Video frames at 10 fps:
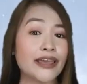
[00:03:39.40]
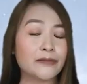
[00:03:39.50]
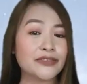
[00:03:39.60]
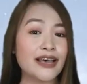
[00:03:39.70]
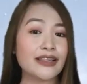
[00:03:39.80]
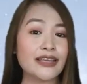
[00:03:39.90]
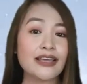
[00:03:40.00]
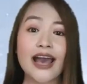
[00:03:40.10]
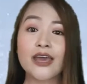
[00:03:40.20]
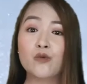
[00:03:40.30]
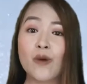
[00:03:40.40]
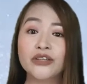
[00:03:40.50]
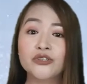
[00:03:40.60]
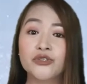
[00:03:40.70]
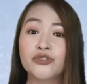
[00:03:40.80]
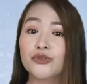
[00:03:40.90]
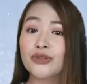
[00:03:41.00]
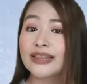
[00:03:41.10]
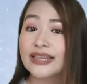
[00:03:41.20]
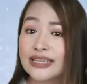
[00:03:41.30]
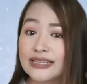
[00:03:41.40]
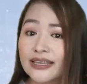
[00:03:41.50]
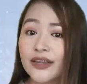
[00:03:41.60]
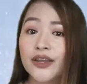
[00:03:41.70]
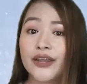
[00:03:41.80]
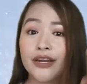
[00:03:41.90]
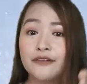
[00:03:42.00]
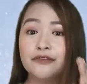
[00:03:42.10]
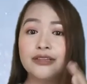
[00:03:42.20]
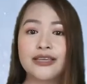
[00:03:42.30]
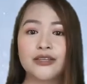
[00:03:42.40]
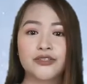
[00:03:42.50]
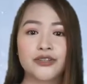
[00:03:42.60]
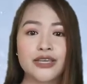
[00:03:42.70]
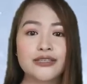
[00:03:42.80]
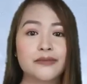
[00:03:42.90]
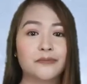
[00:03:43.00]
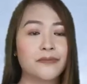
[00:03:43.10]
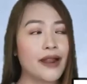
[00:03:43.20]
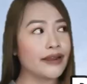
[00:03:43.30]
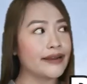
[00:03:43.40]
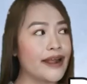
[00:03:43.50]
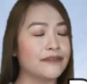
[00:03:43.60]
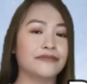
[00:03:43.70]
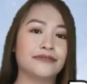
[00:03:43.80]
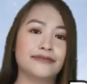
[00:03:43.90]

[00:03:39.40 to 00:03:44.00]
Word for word: I am telling, I want you to listen carefully to this paragraph.